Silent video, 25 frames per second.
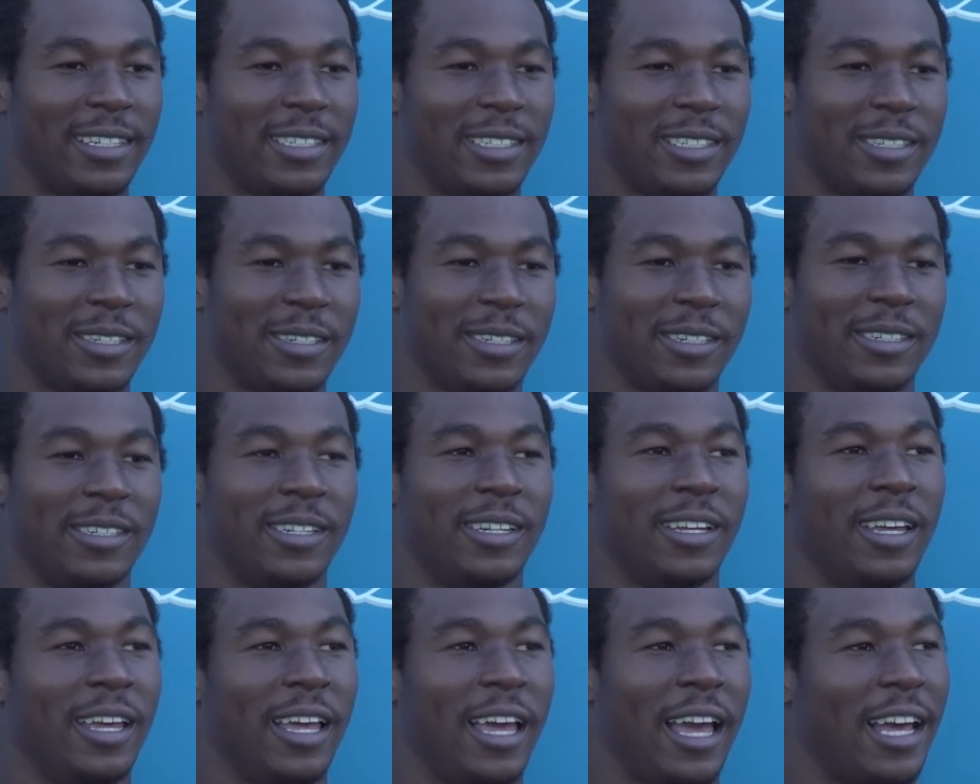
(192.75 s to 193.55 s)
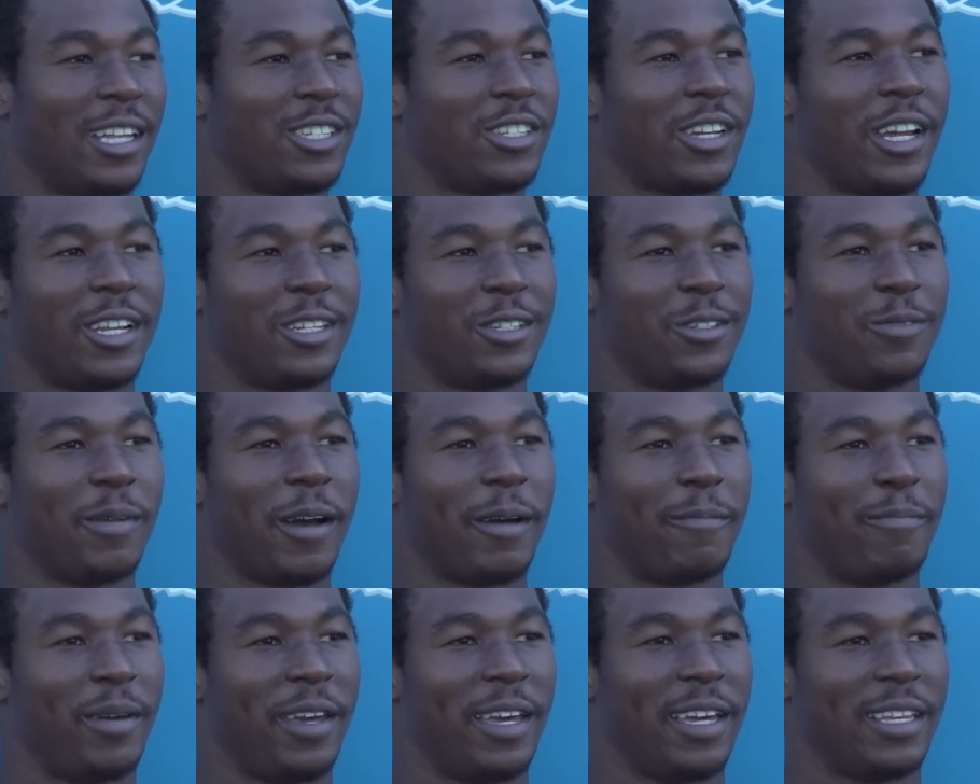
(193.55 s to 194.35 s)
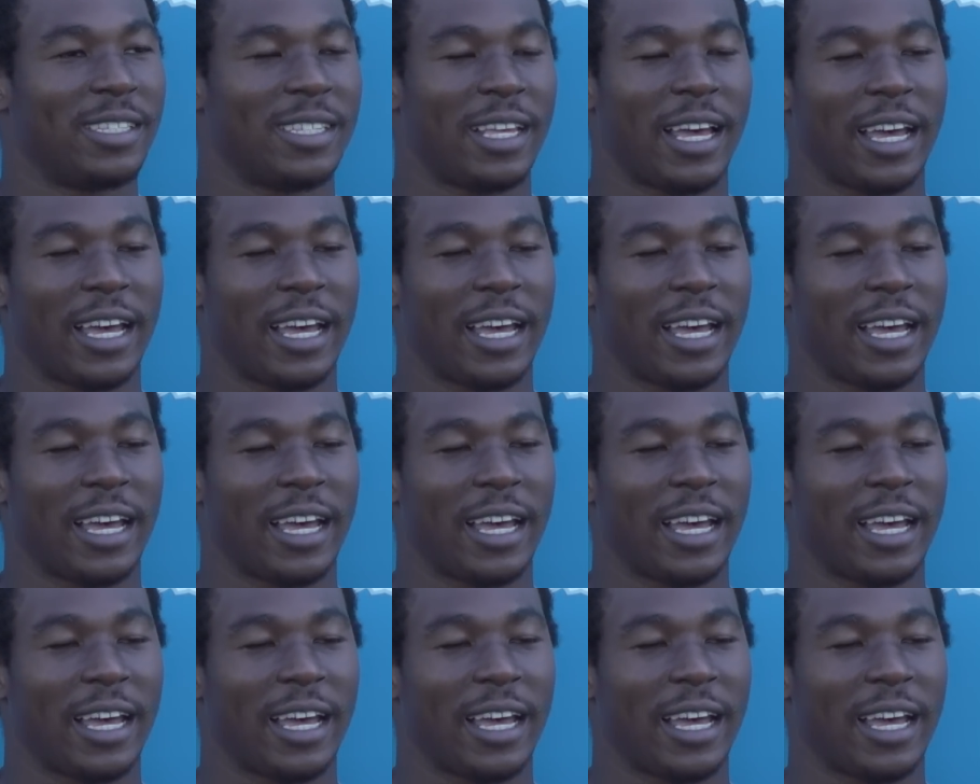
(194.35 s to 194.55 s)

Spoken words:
So I try to do my best.